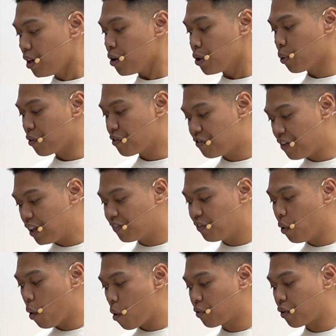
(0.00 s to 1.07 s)
You are
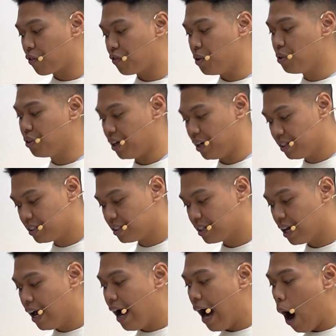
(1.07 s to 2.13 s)
faithful over a few things.
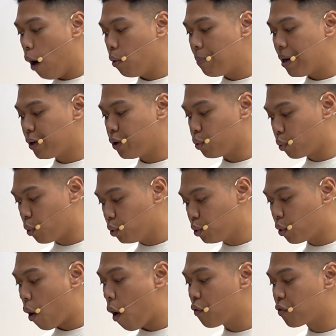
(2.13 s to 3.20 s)
I will make you
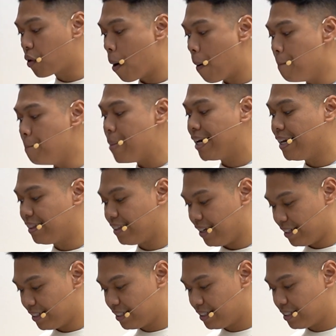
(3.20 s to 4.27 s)
ruler over many
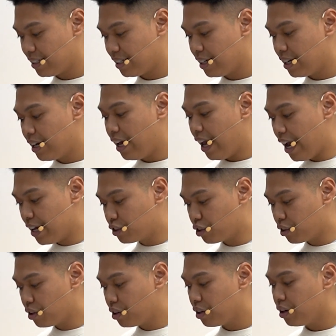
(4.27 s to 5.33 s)
things.
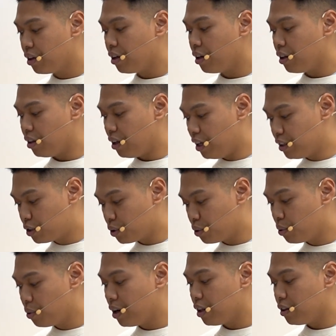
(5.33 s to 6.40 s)
Enter
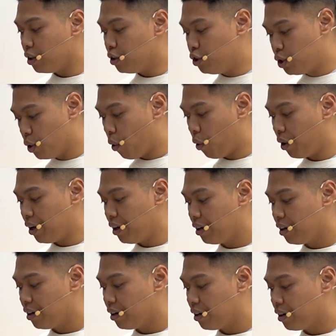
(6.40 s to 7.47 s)
into the joy
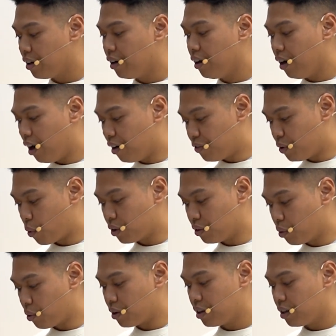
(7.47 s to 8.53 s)
of your
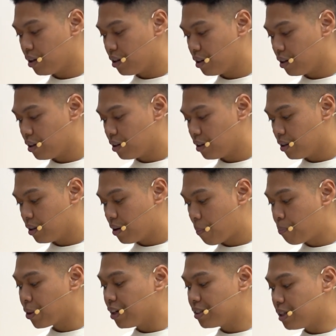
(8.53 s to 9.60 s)
Lord.
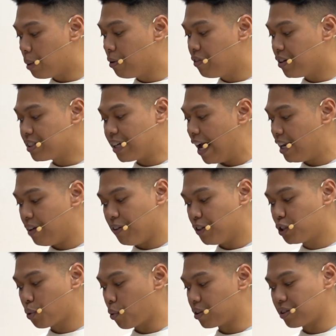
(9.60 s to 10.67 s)
Some of us can't even
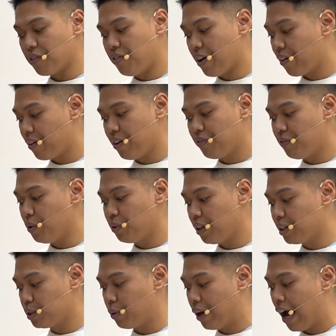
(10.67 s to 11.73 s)
steward the very few
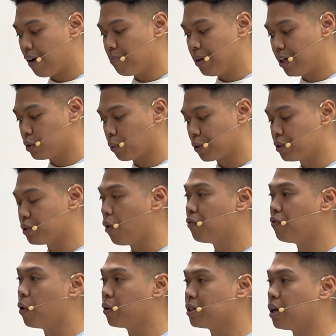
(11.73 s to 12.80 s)
things we have because we're so
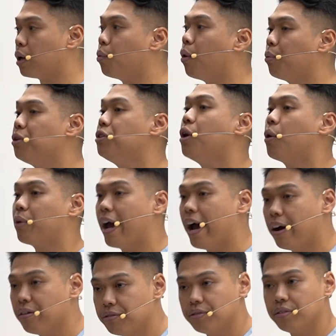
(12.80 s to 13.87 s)
focused on what we don't
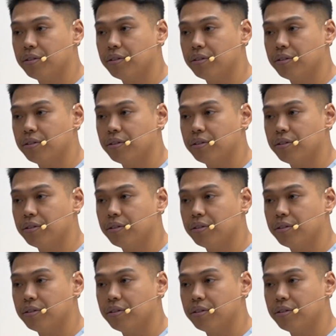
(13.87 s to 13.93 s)
have.